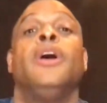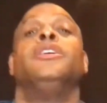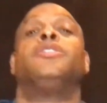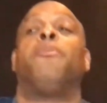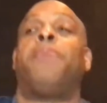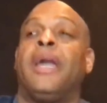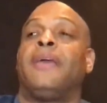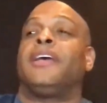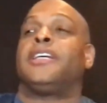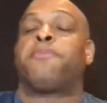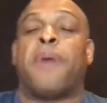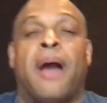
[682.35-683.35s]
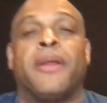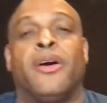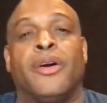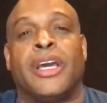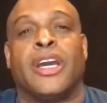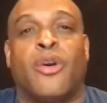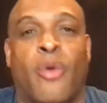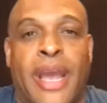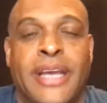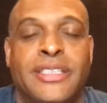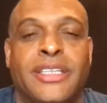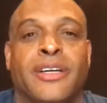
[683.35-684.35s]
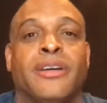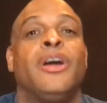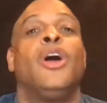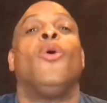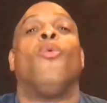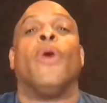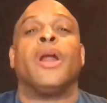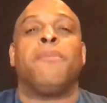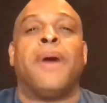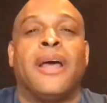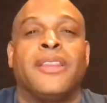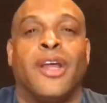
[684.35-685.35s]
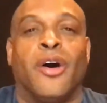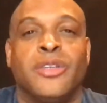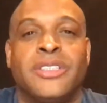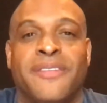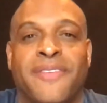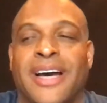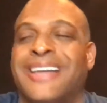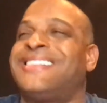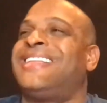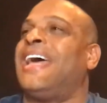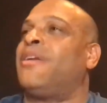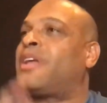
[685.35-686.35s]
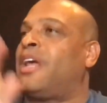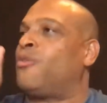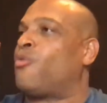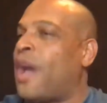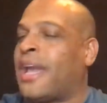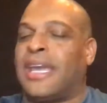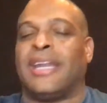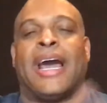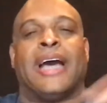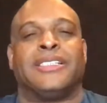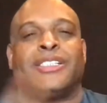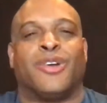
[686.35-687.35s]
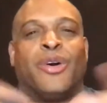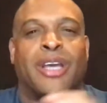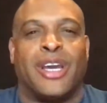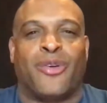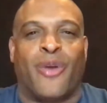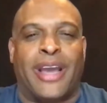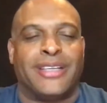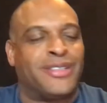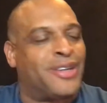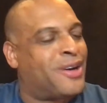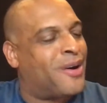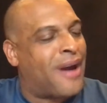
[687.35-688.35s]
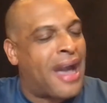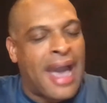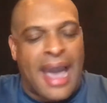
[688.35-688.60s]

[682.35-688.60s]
So being that it's probably going to get crazier, what about those of us that can recognize it's going to get crazier and go,